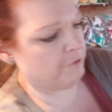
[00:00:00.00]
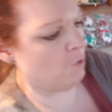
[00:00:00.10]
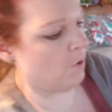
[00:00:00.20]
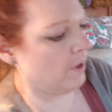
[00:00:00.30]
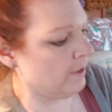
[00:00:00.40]

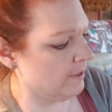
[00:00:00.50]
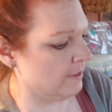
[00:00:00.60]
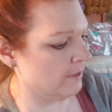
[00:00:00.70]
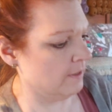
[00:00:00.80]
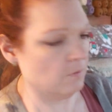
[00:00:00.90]
for
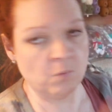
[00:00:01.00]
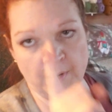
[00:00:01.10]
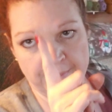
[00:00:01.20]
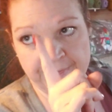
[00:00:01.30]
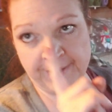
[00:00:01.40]

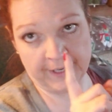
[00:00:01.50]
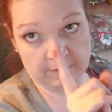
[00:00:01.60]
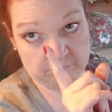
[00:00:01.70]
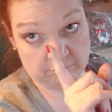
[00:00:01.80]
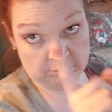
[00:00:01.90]
one
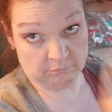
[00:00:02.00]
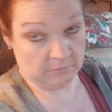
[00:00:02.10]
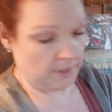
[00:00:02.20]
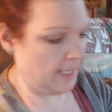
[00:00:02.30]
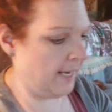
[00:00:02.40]
thing,
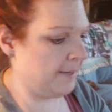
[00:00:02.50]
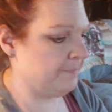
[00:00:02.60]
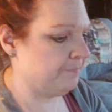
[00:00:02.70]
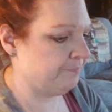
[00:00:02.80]
okay?